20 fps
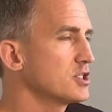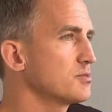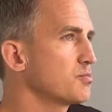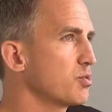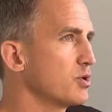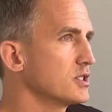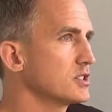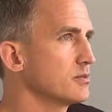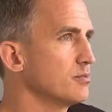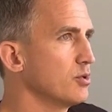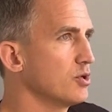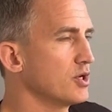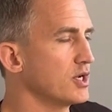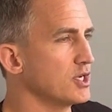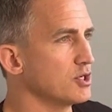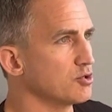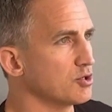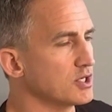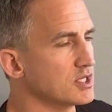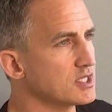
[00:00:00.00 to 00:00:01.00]
principal and
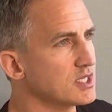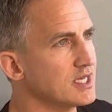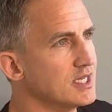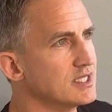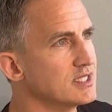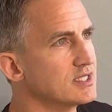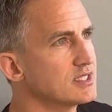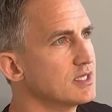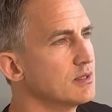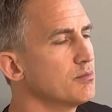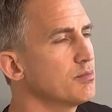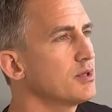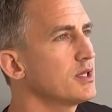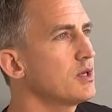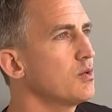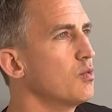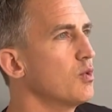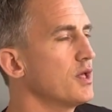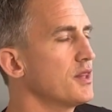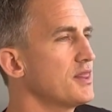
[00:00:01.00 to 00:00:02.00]
interest, and simply
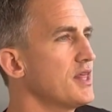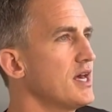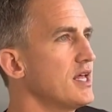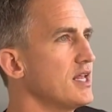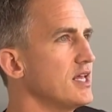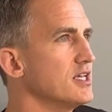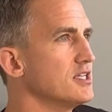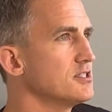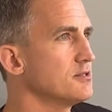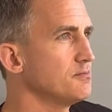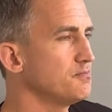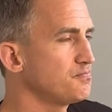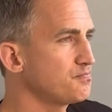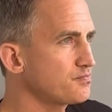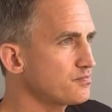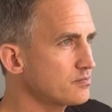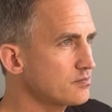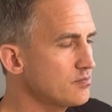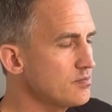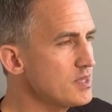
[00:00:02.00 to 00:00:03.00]
what that is
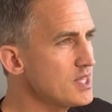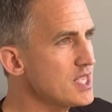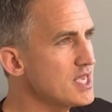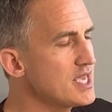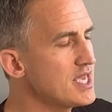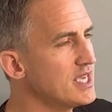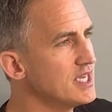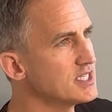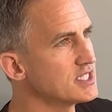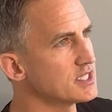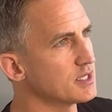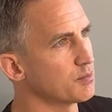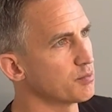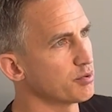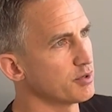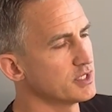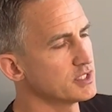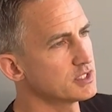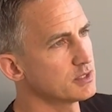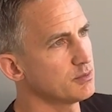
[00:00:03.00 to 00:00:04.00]
the
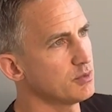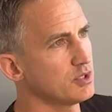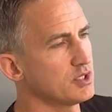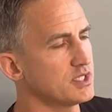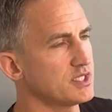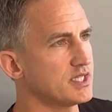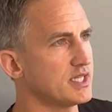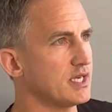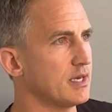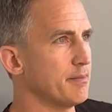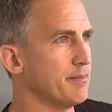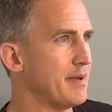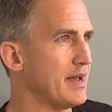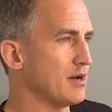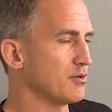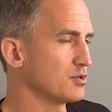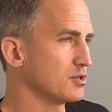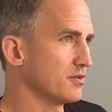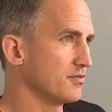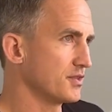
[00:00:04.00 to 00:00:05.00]
principal is the
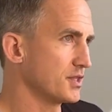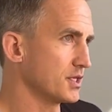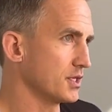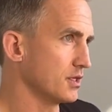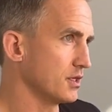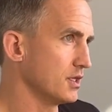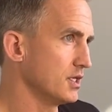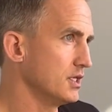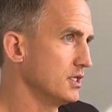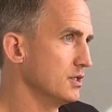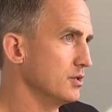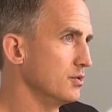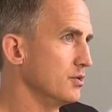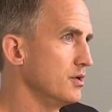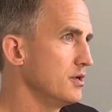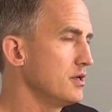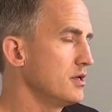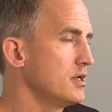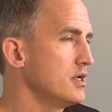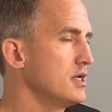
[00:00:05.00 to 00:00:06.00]
amount of the
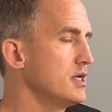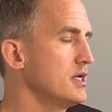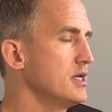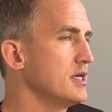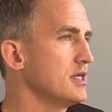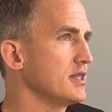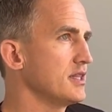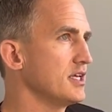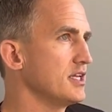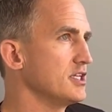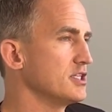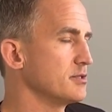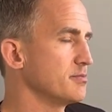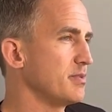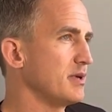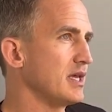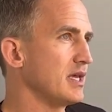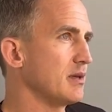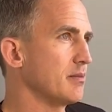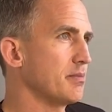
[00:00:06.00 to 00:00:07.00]
loan that is
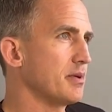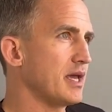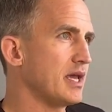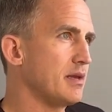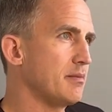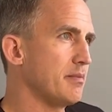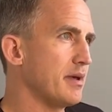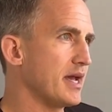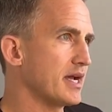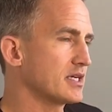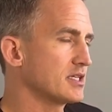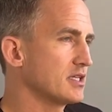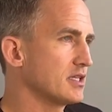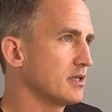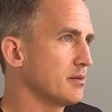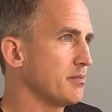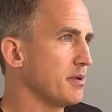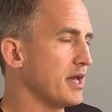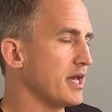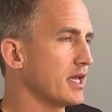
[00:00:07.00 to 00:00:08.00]
being paid back to the
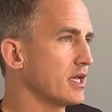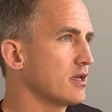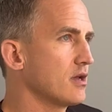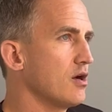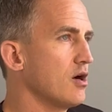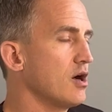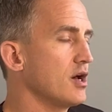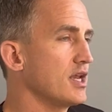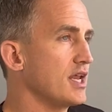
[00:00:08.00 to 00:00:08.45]
bank on